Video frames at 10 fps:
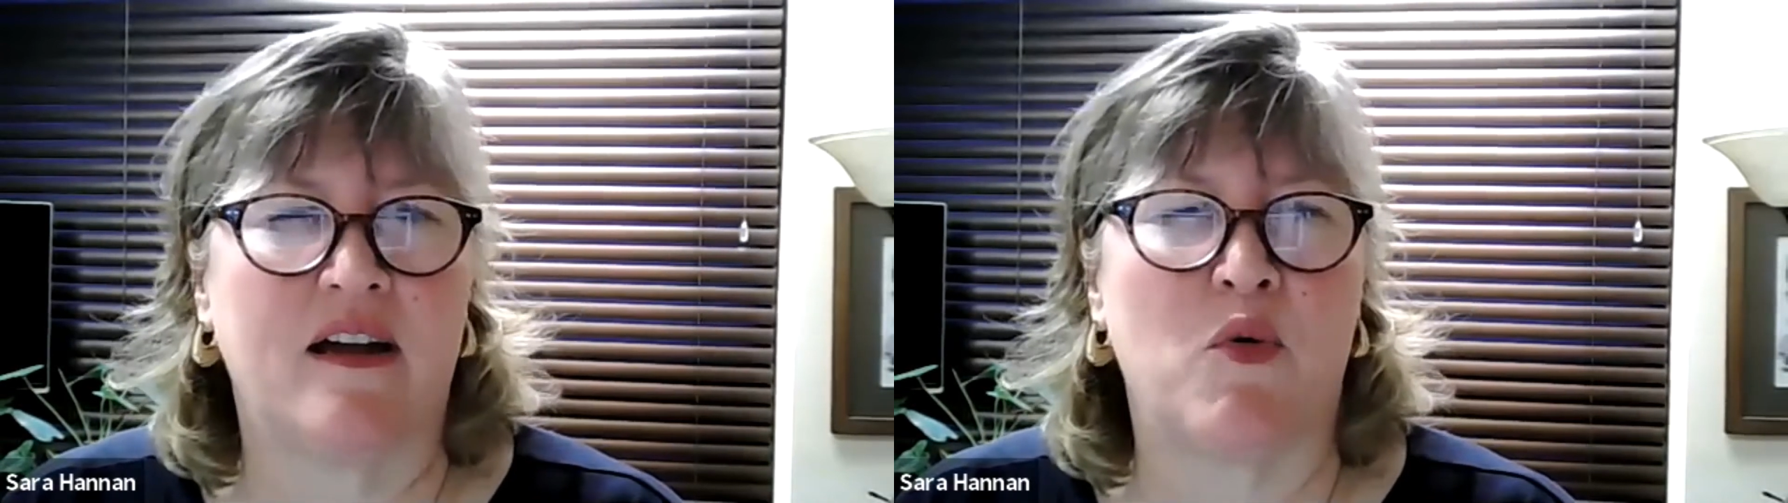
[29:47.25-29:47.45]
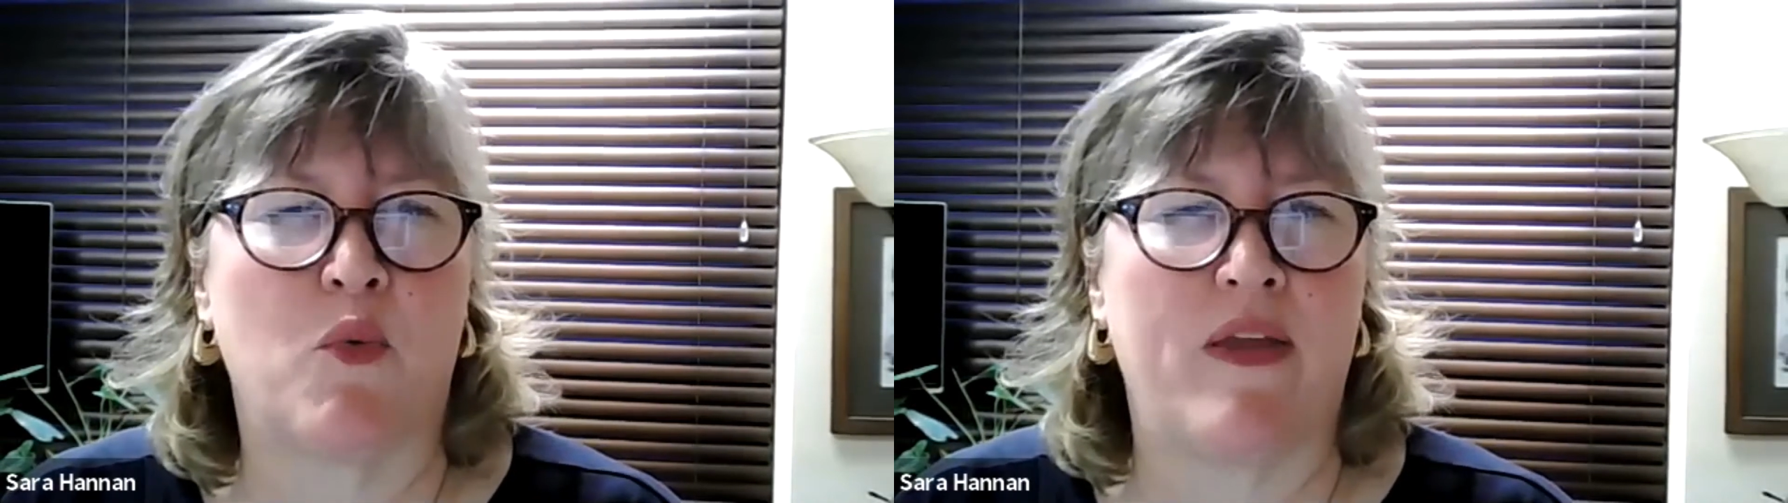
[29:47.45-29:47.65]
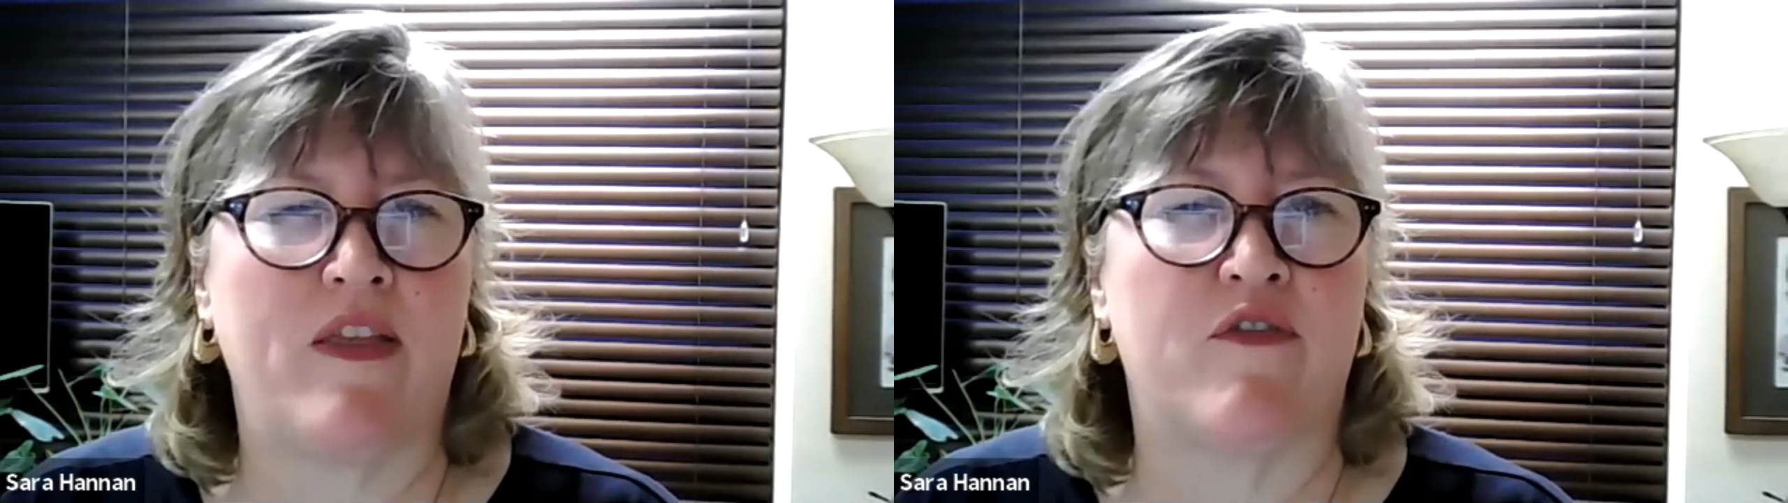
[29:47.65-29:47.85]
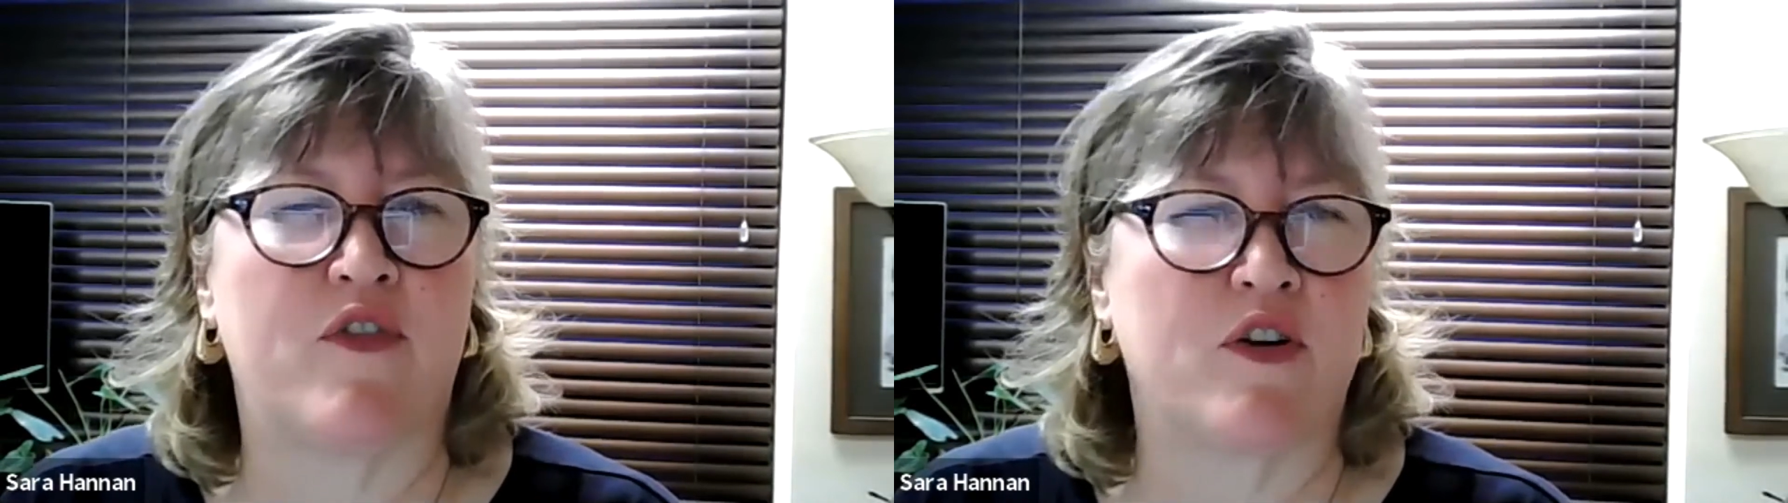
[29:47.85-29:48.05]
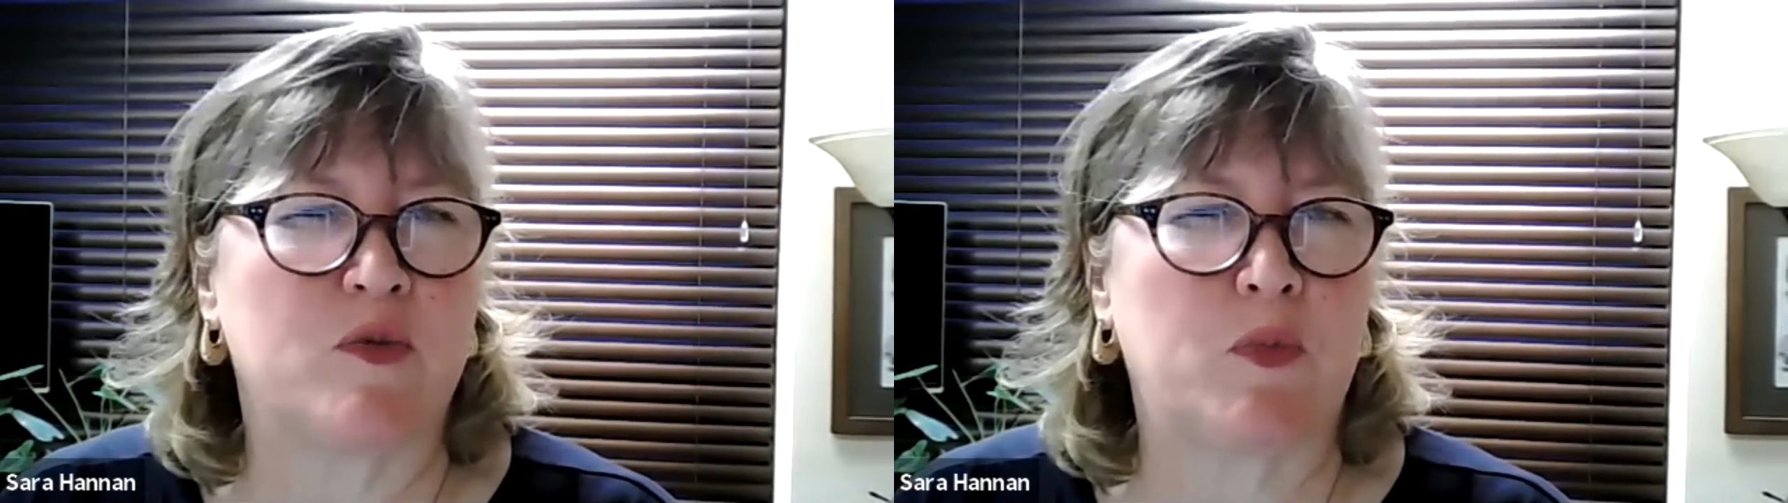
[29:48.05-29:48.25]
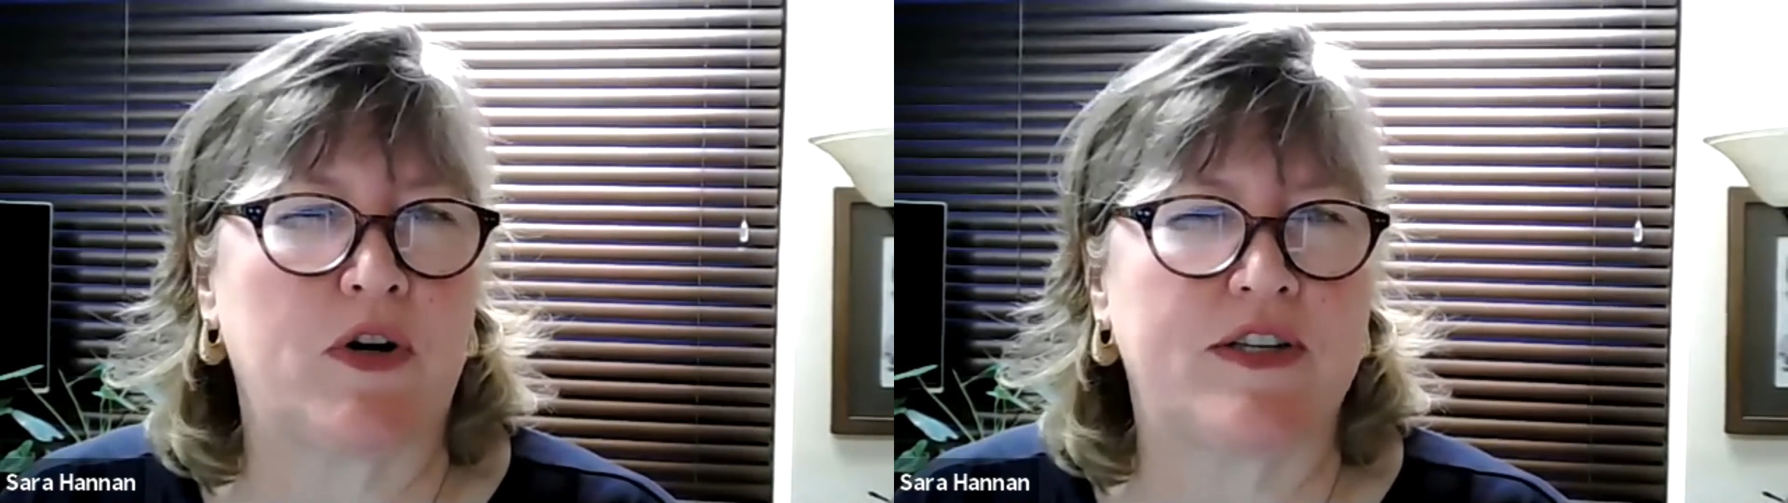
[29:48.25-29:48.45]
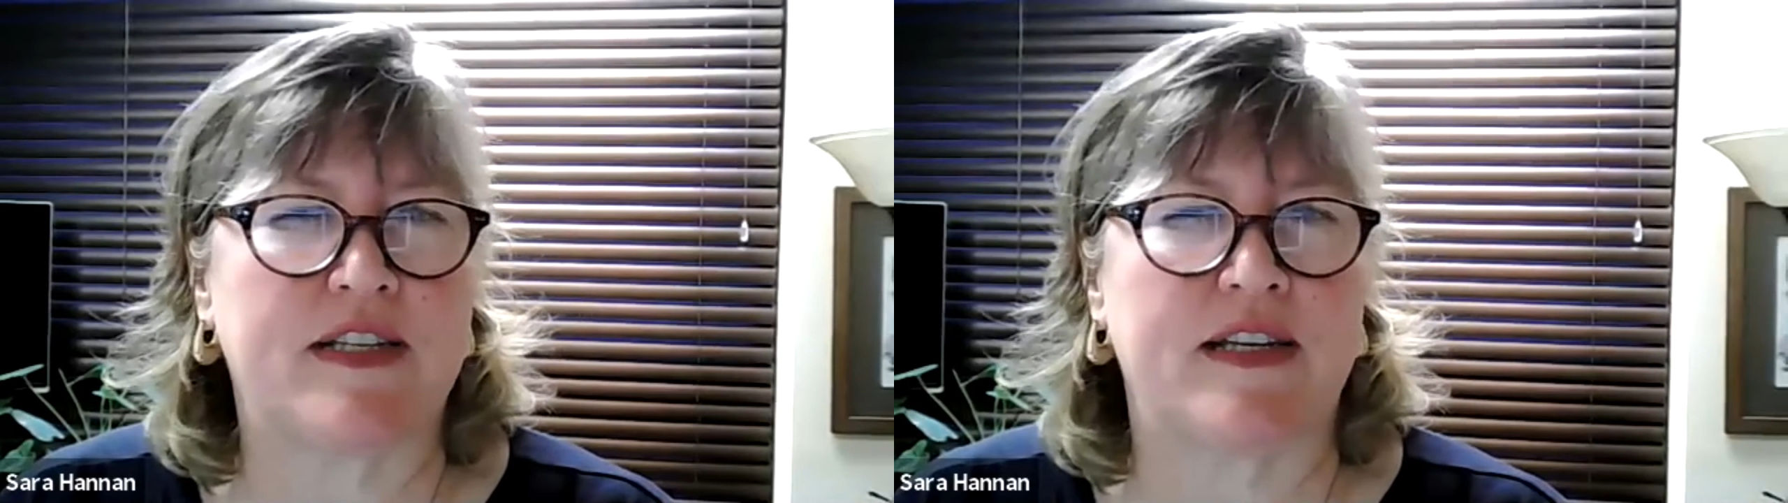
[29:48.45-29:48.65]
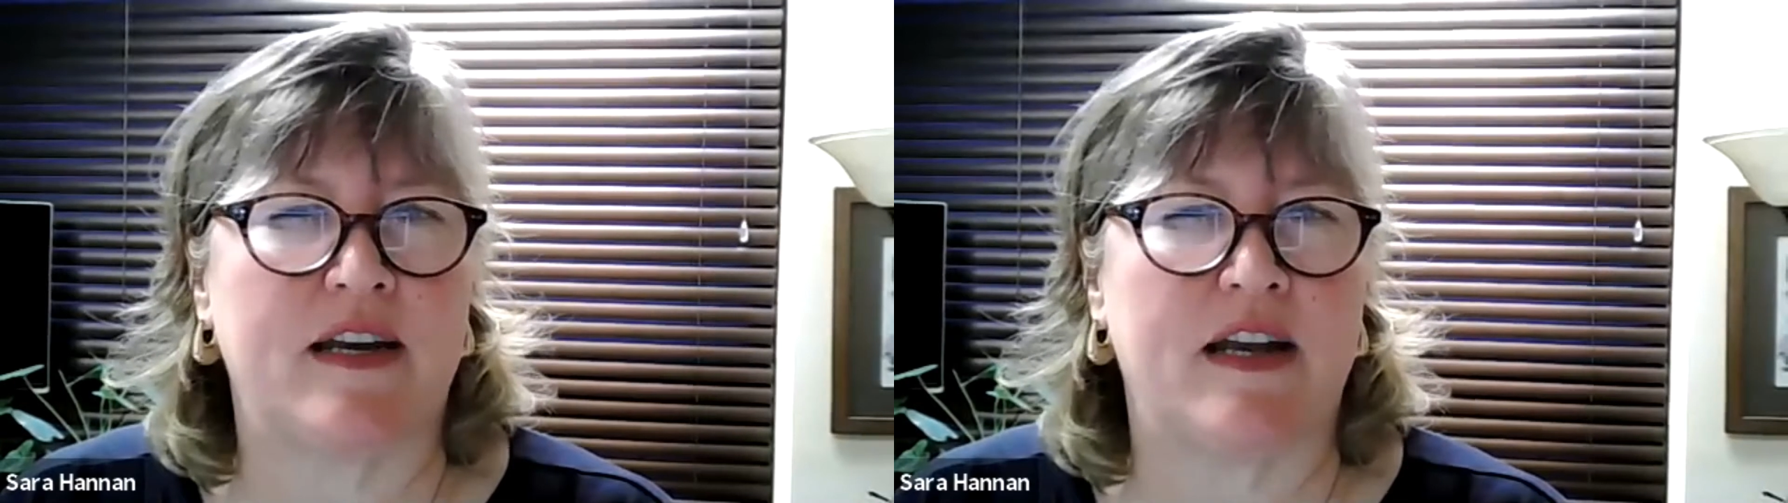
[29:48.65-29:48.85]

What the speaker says: when the first person